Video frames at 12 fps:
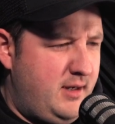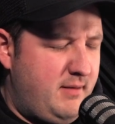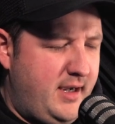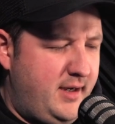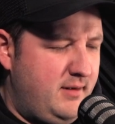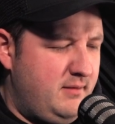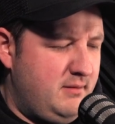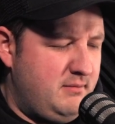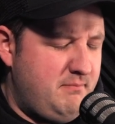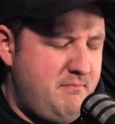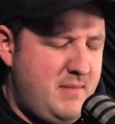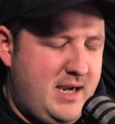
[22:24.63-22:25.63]
And like,
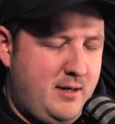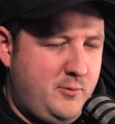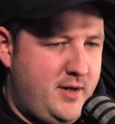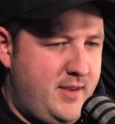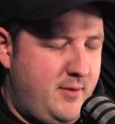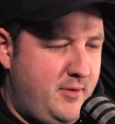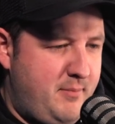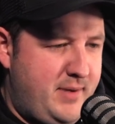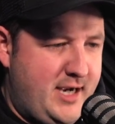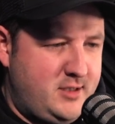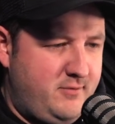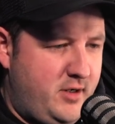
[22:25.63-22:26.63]
man, wear that with a
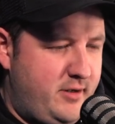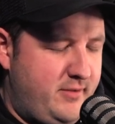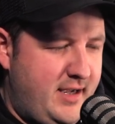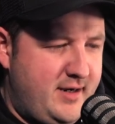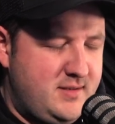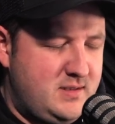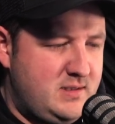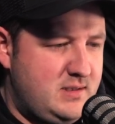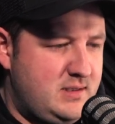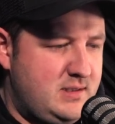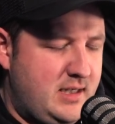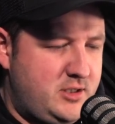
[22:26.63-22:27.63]
badge of honor. That is
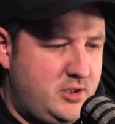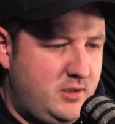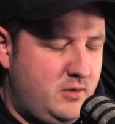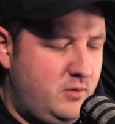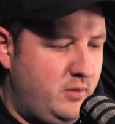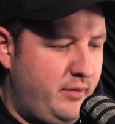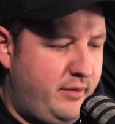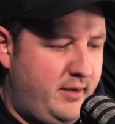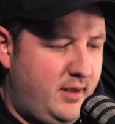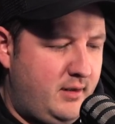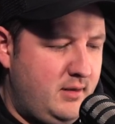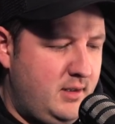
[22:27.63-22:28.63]
such a cool
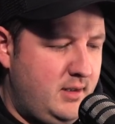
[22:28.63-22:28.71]
thing.